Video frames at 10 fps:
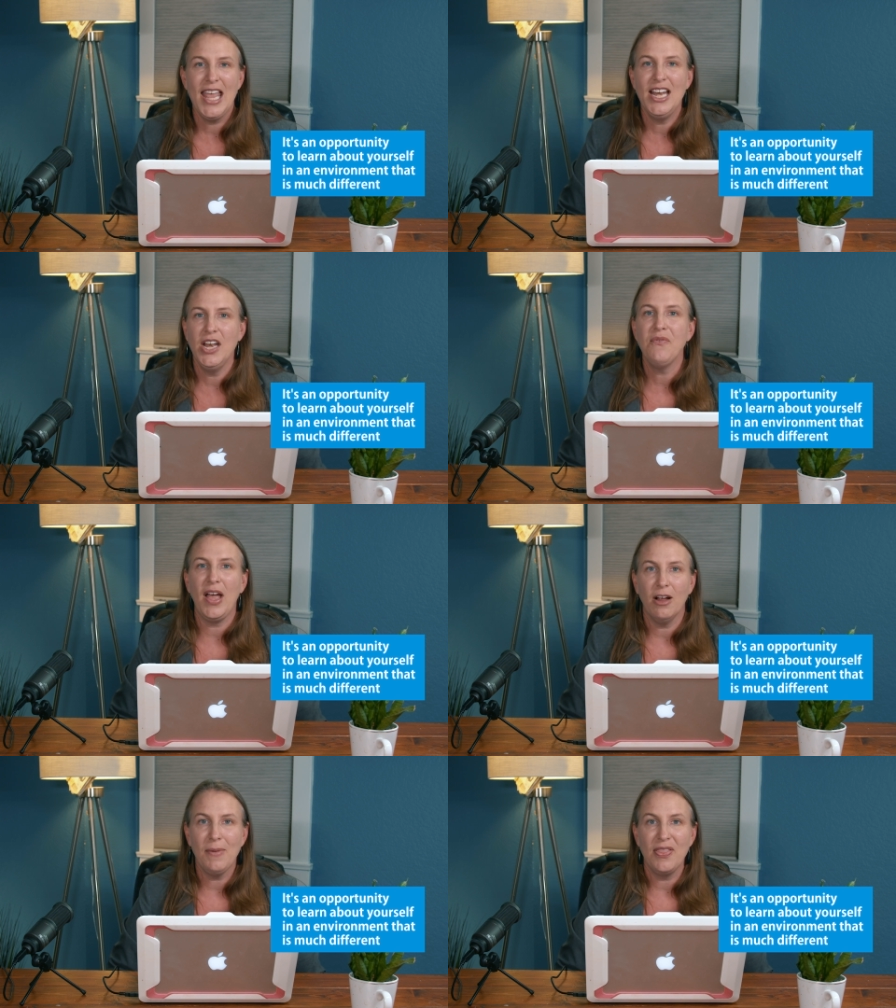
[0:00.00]
in an
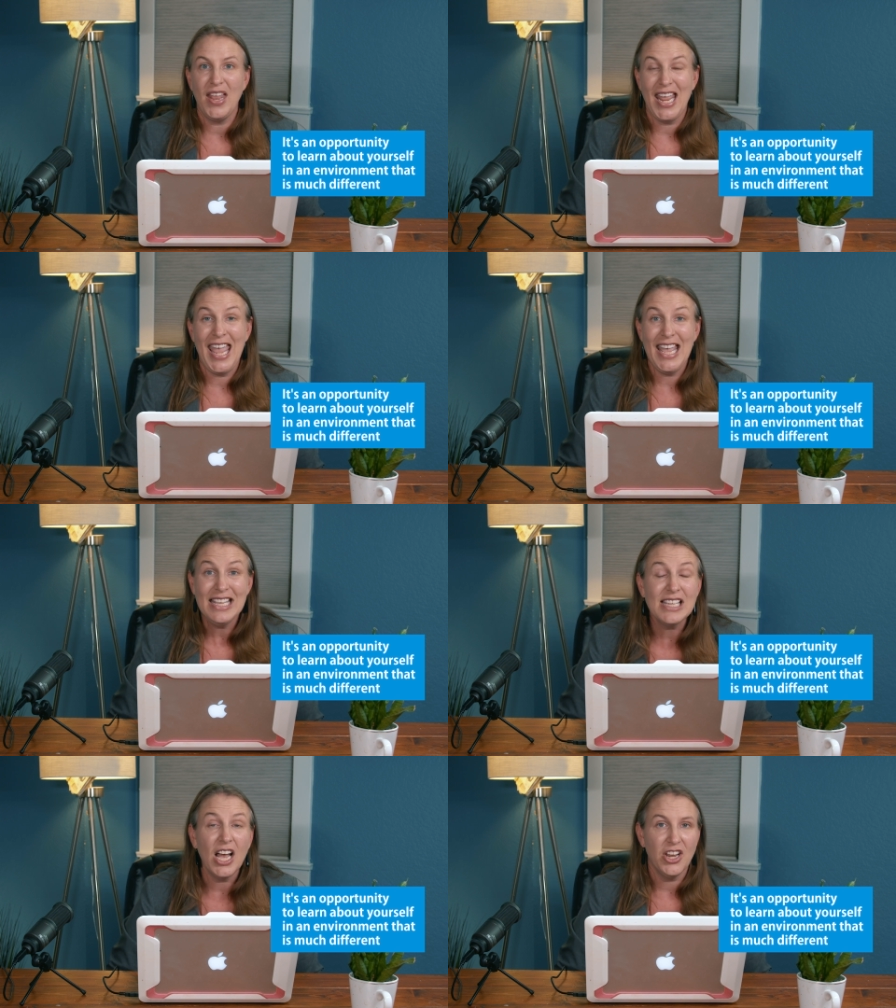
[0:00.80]
environment that
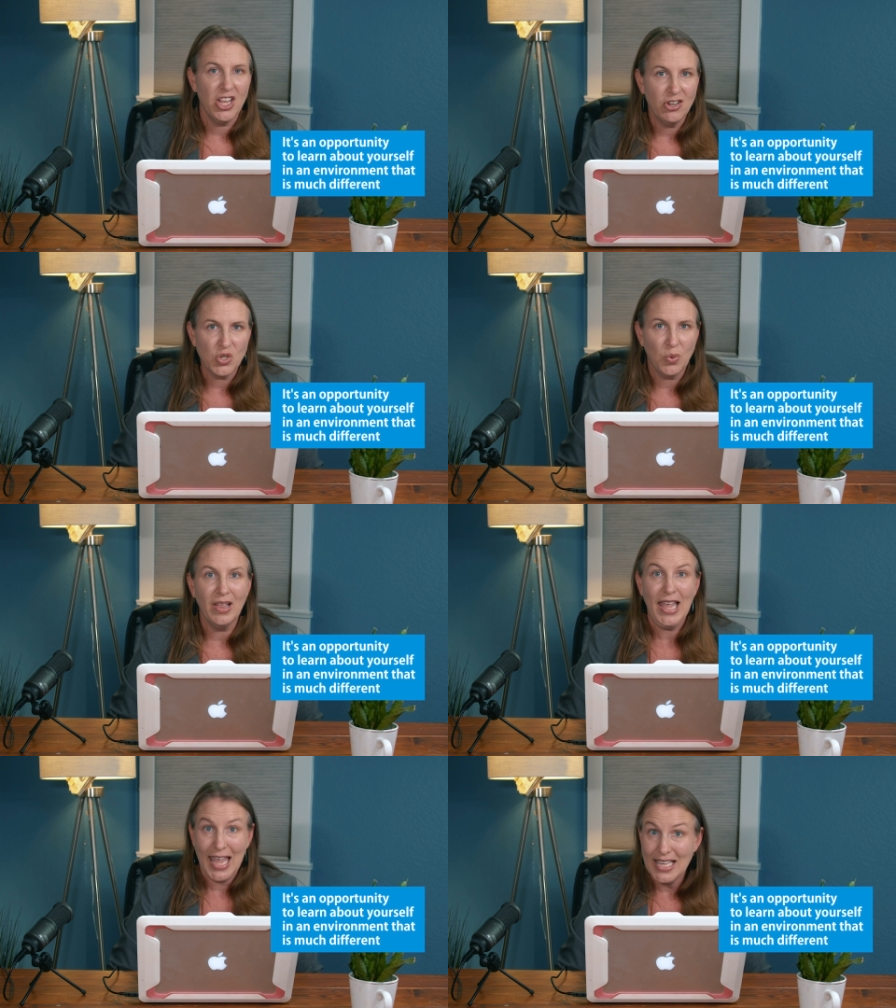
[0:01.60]
is
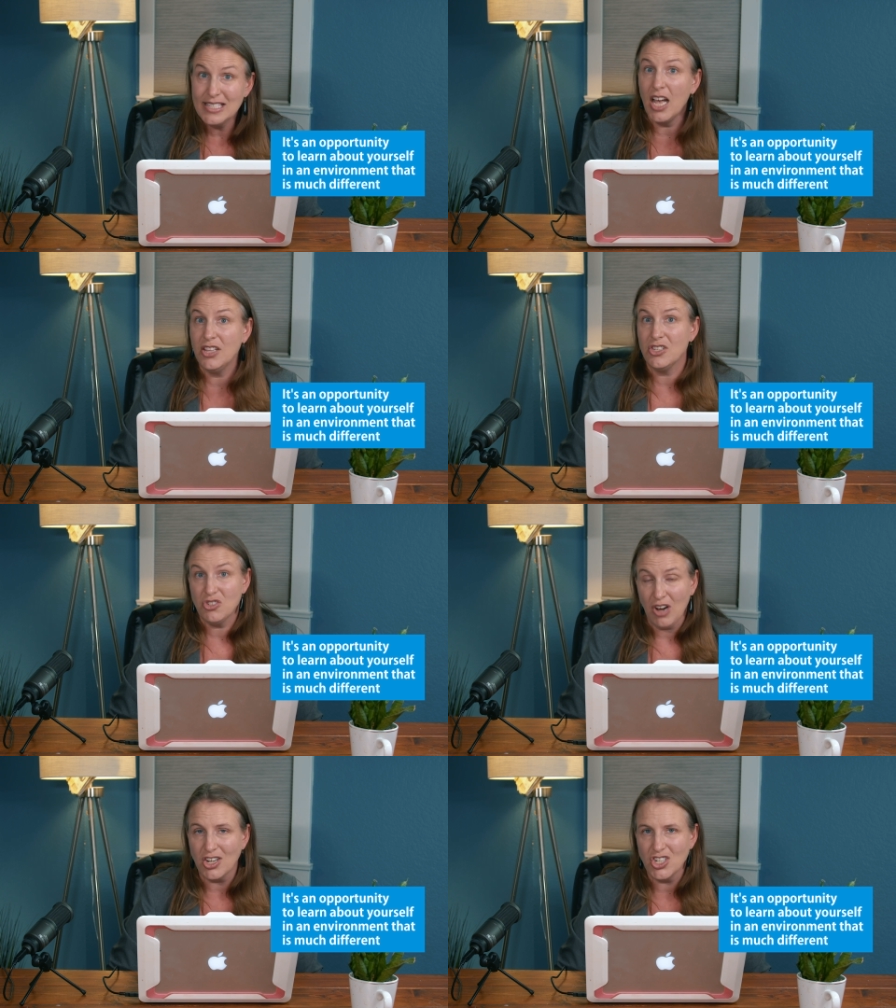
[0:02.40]
unusual, is
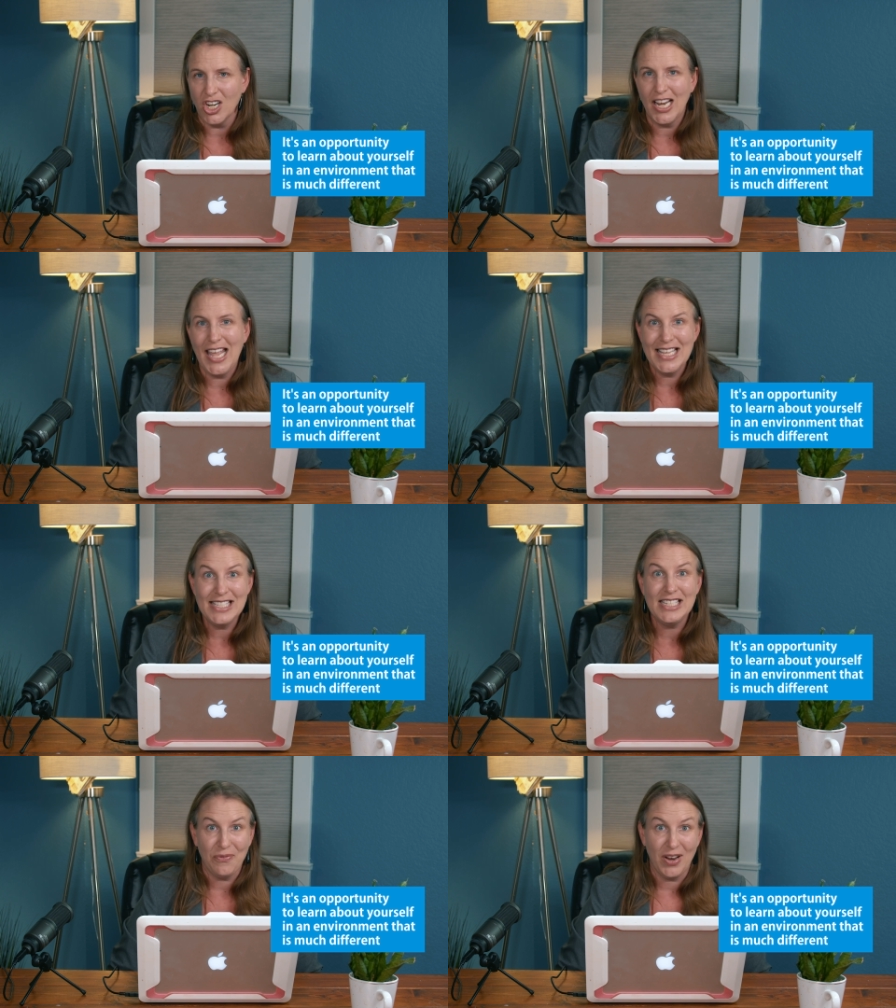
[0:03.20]
unstructured,
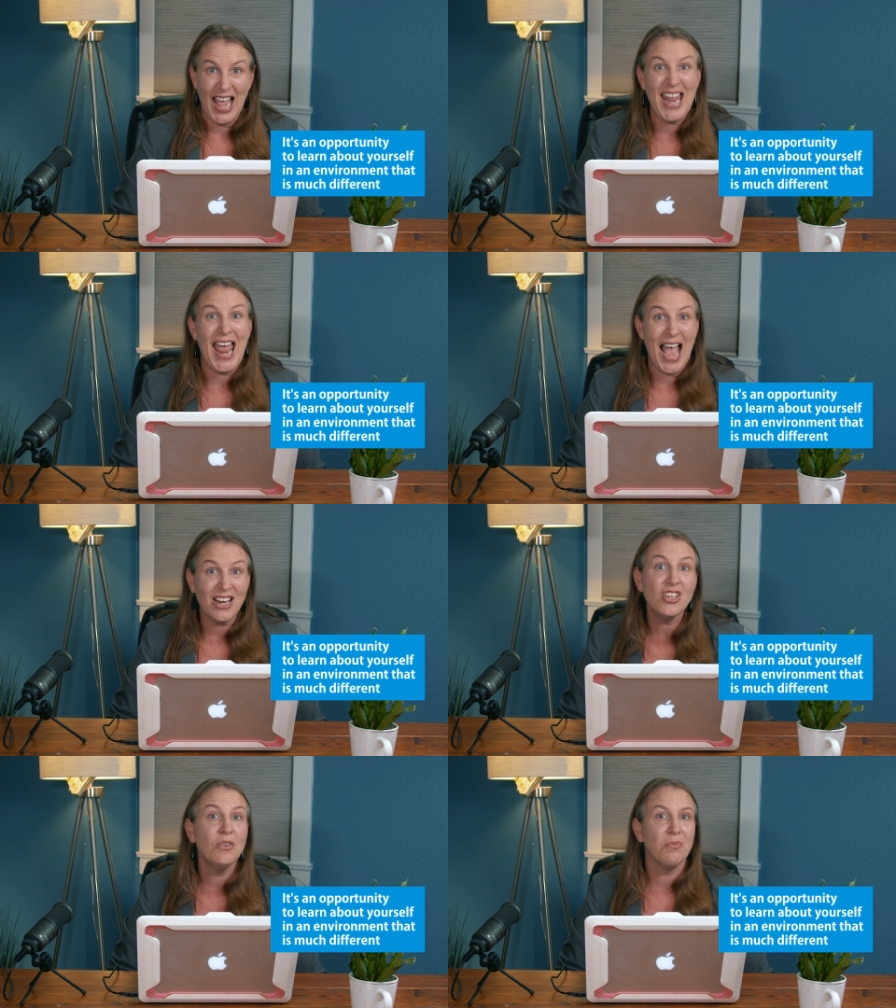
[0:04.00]
is different, and
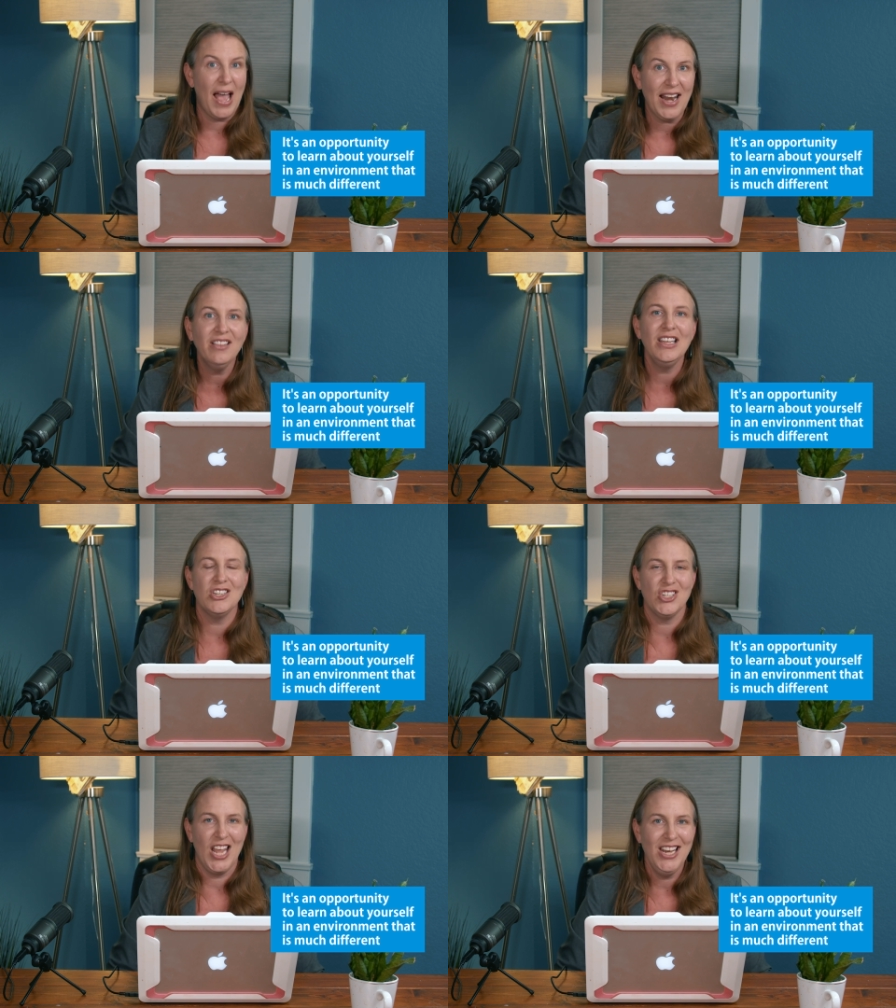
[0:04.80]
actually radically
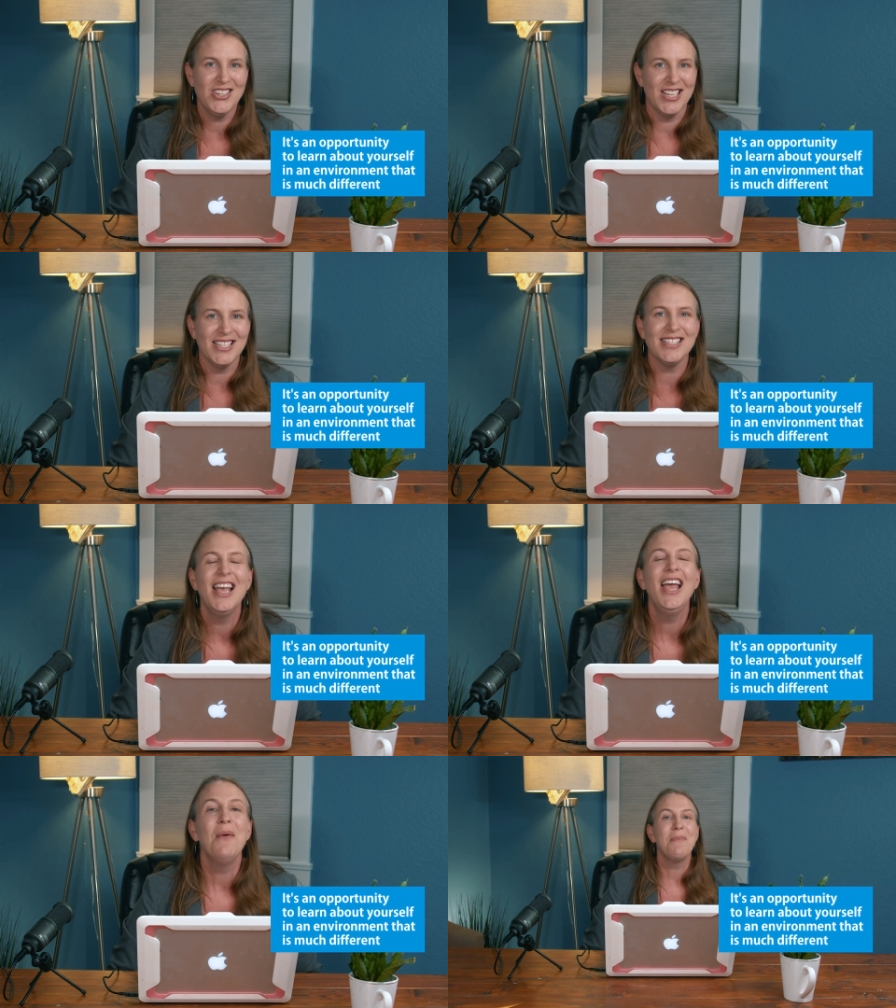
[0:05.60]
changes
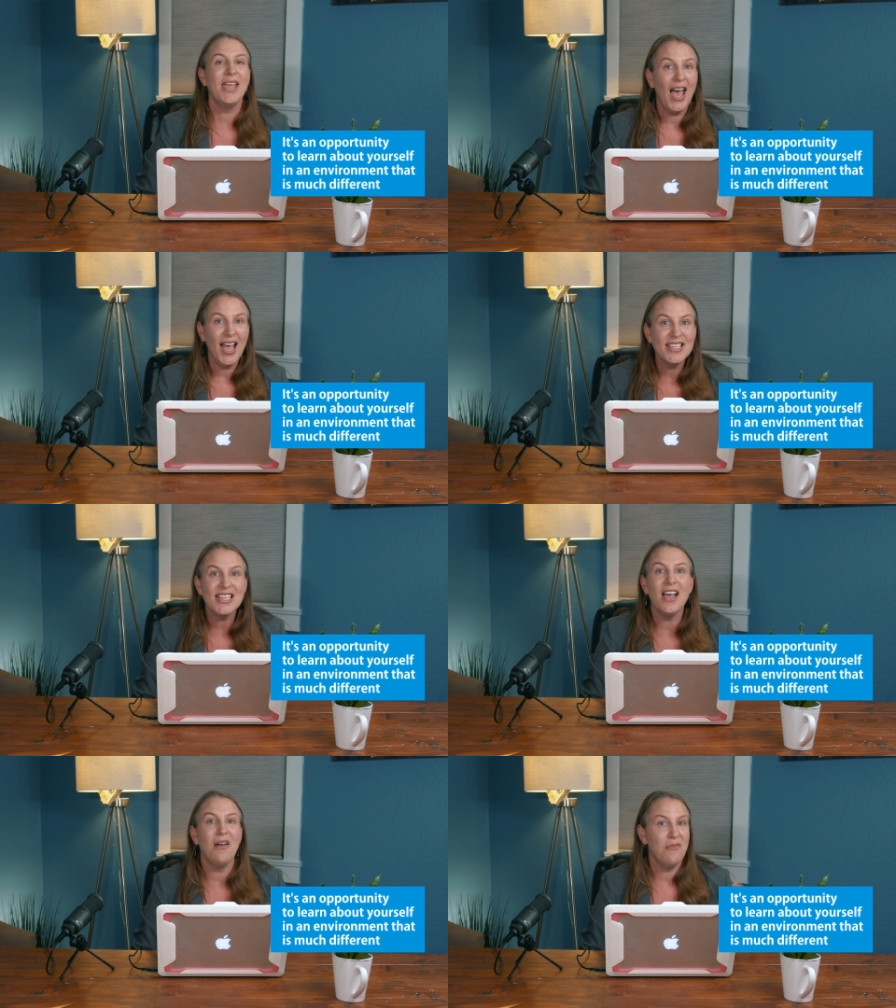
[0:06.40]
because
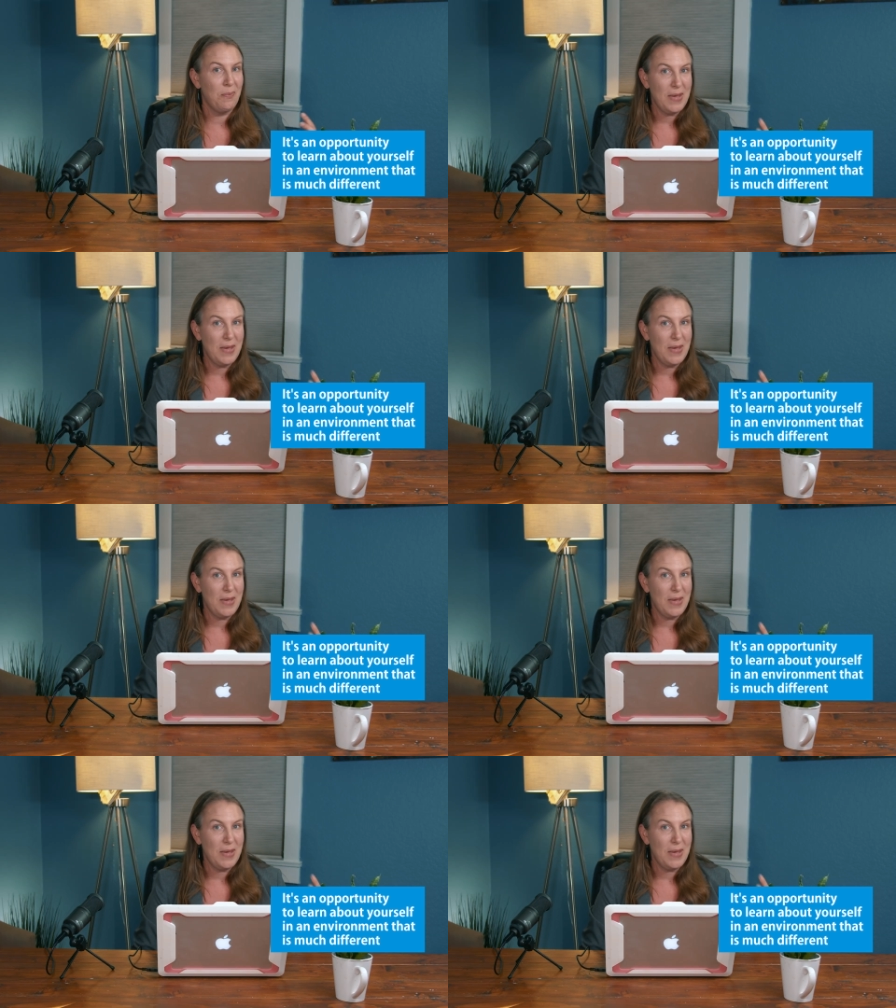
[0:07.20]
of the